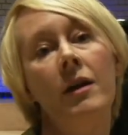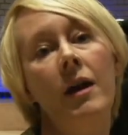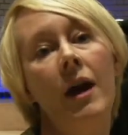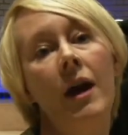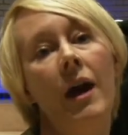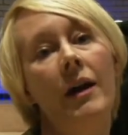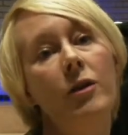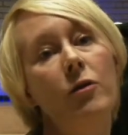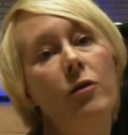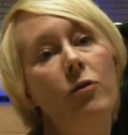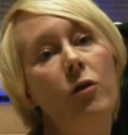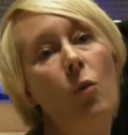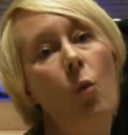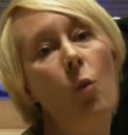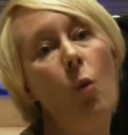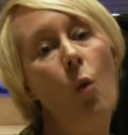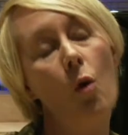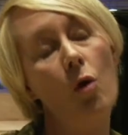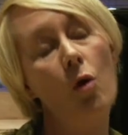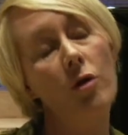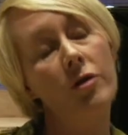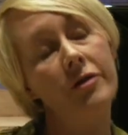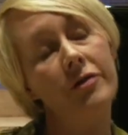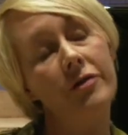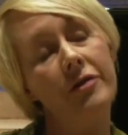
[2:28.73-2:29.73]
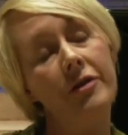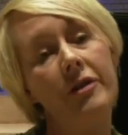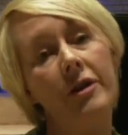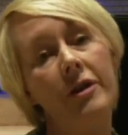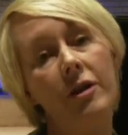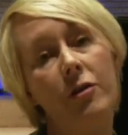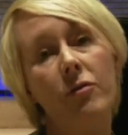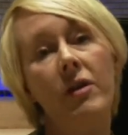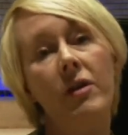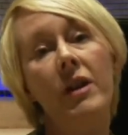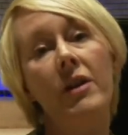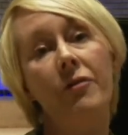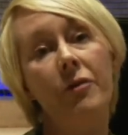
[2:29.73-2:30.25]
And you're awarded the
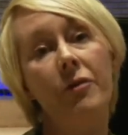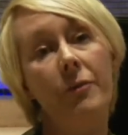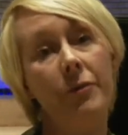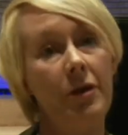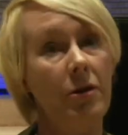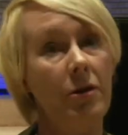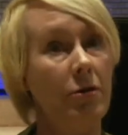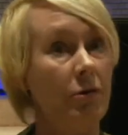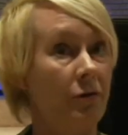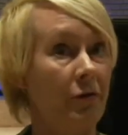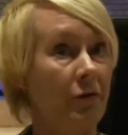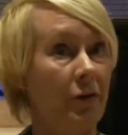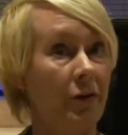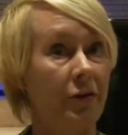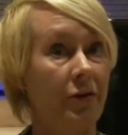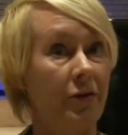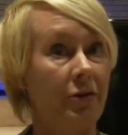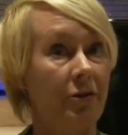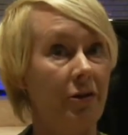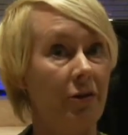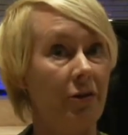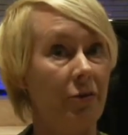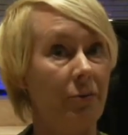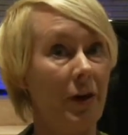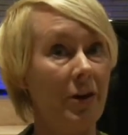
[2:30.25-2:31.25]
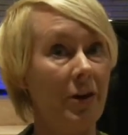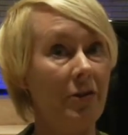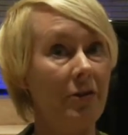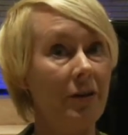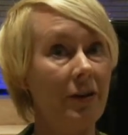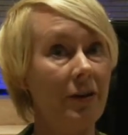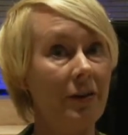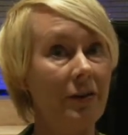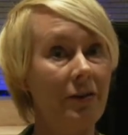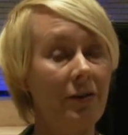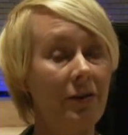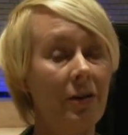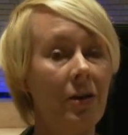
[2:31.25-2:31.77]
degree from the University of
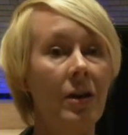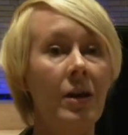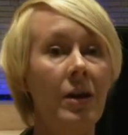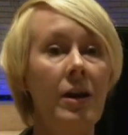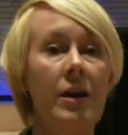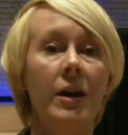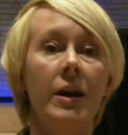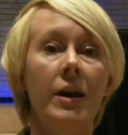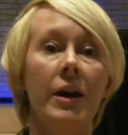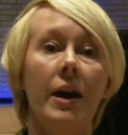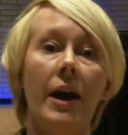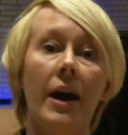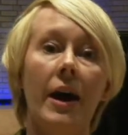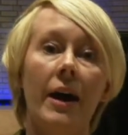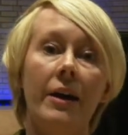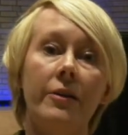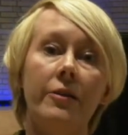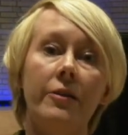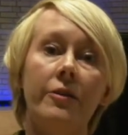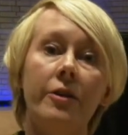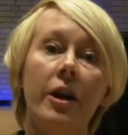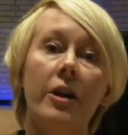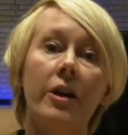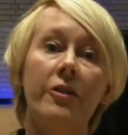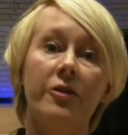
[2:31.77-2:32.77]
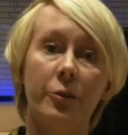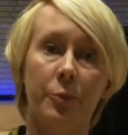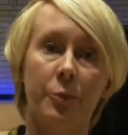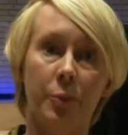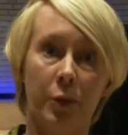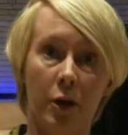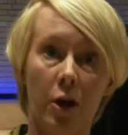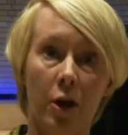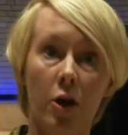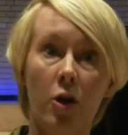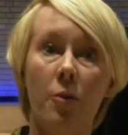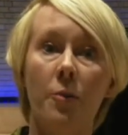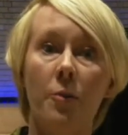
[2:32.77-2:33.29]
Manchester and a
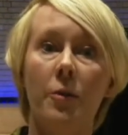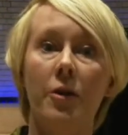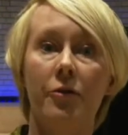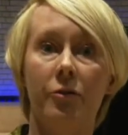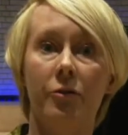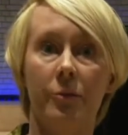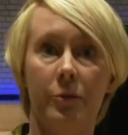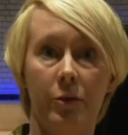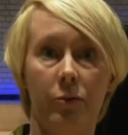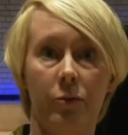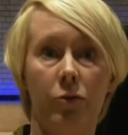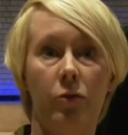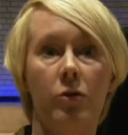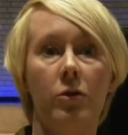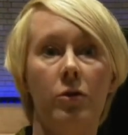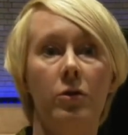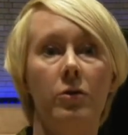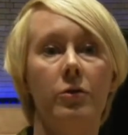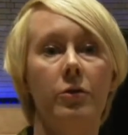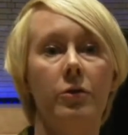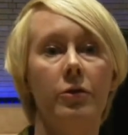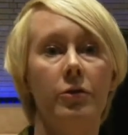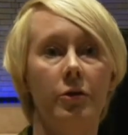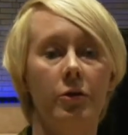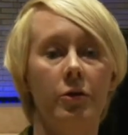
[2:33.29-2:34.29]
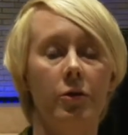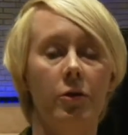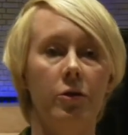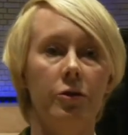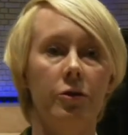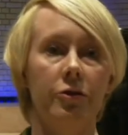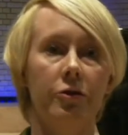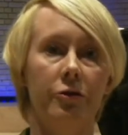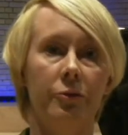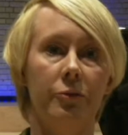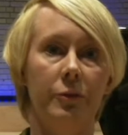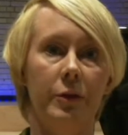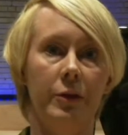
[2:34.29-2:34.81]
diploma from the Royal Northern
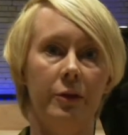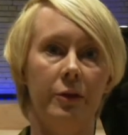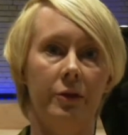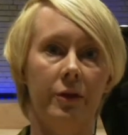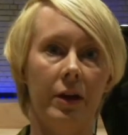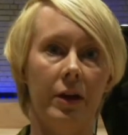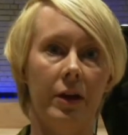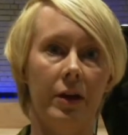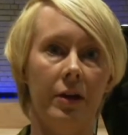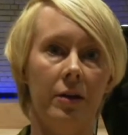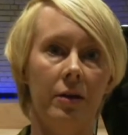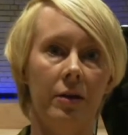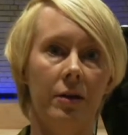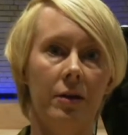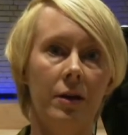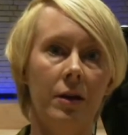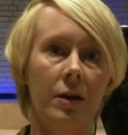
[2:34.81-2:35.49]
College of Music.